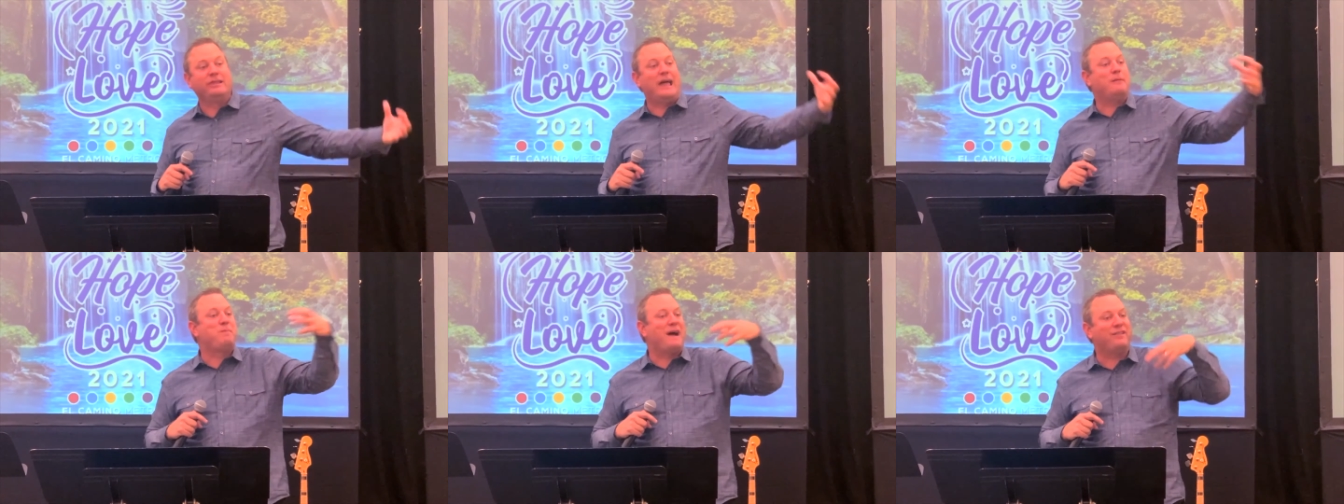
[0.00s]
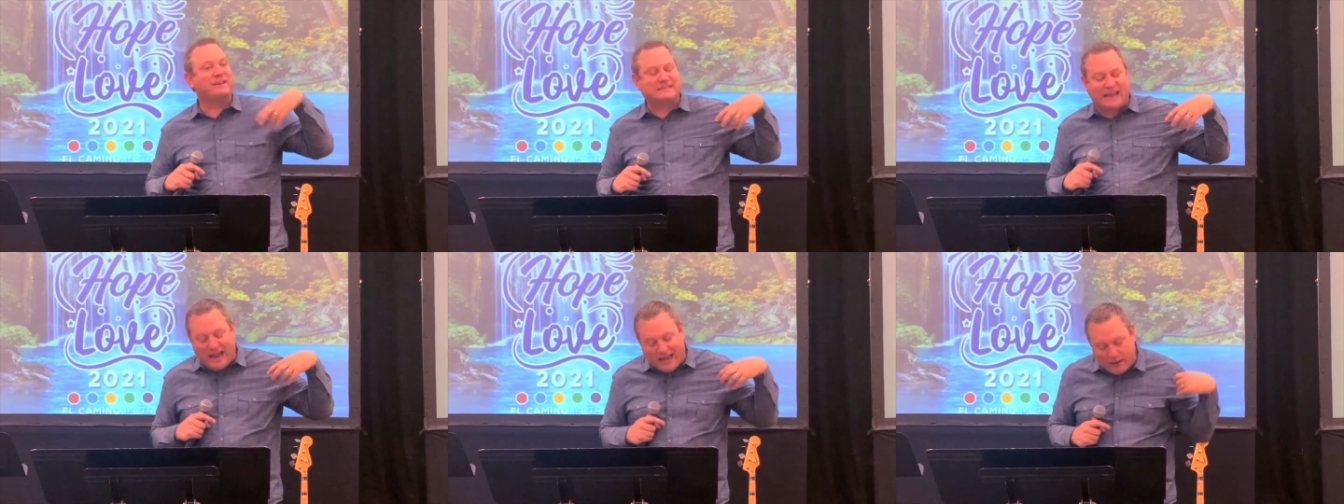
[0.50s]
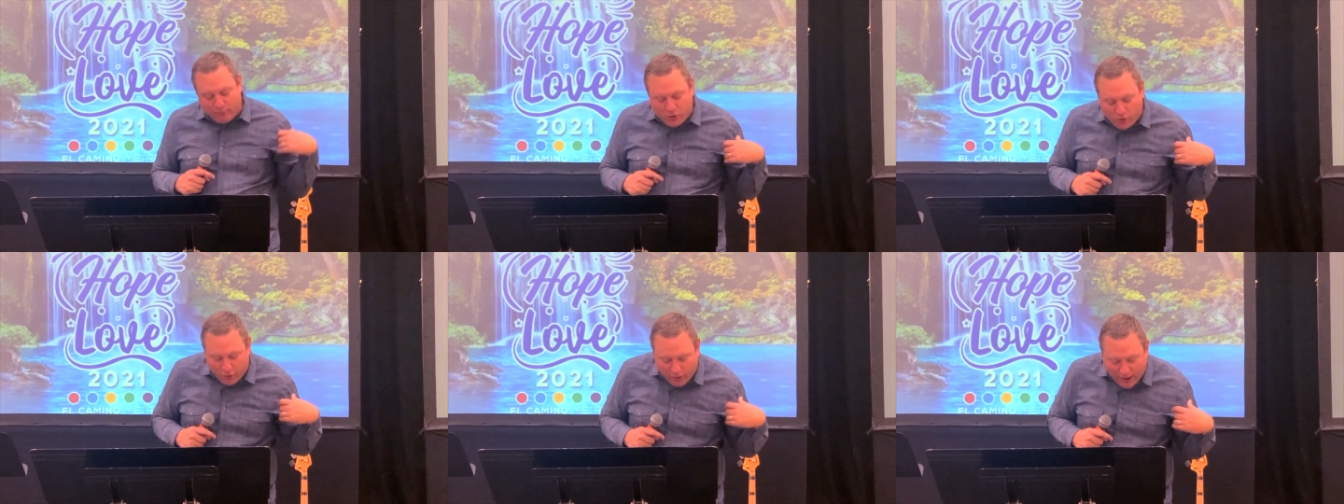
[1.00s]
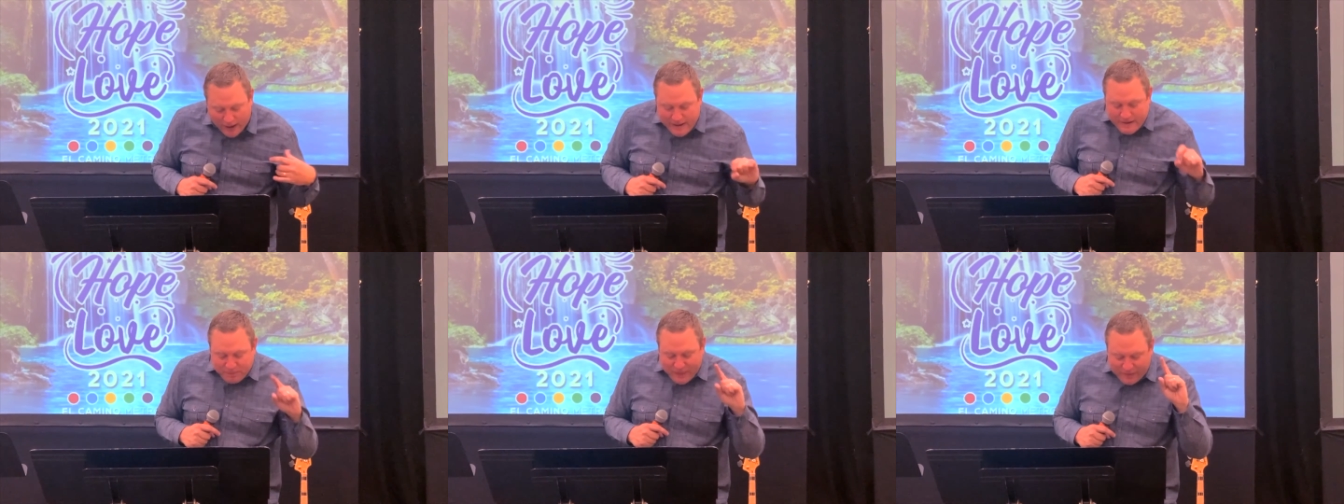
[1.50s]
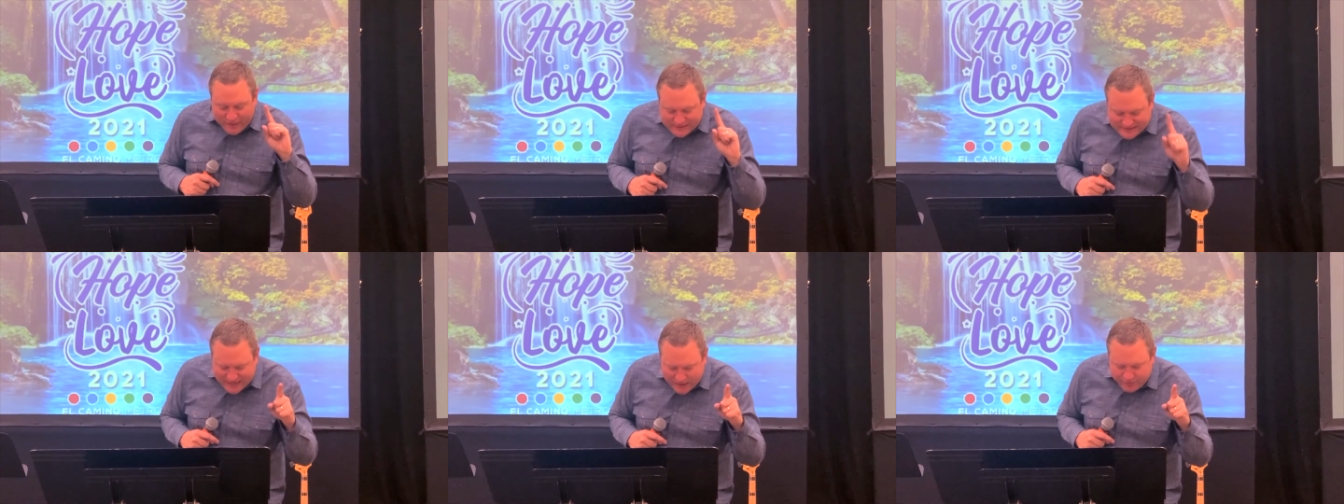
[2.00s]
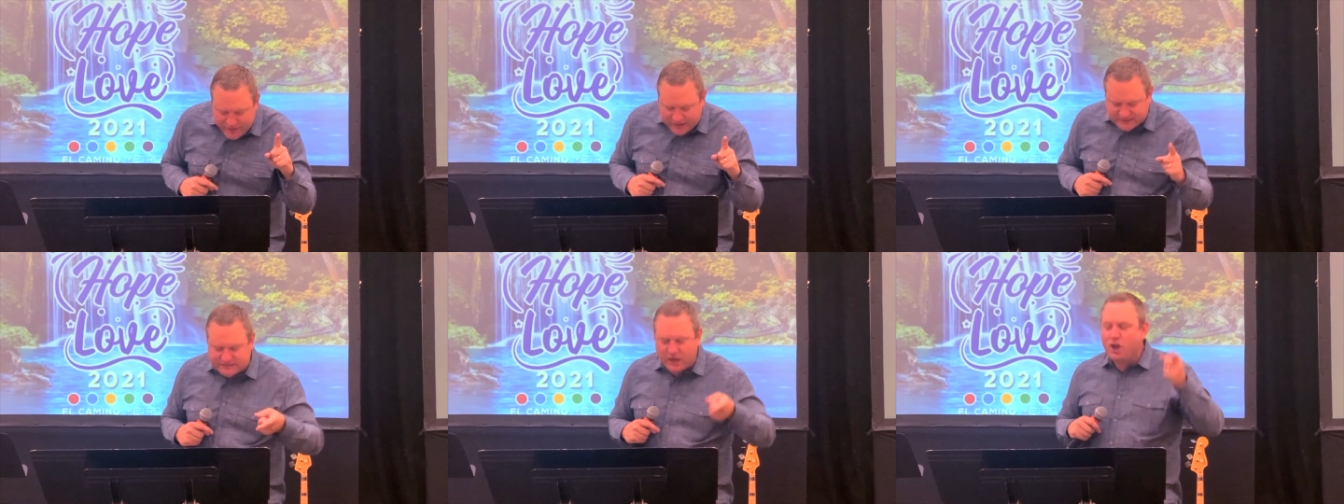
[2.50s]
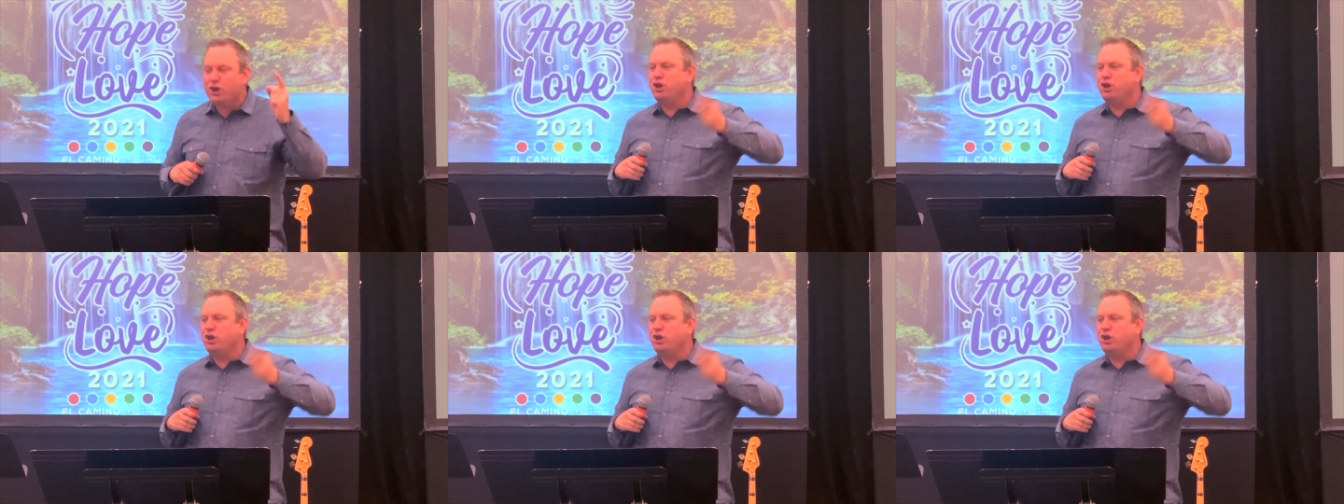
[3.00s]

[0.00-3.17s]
led by this guy named Korah, and they said this,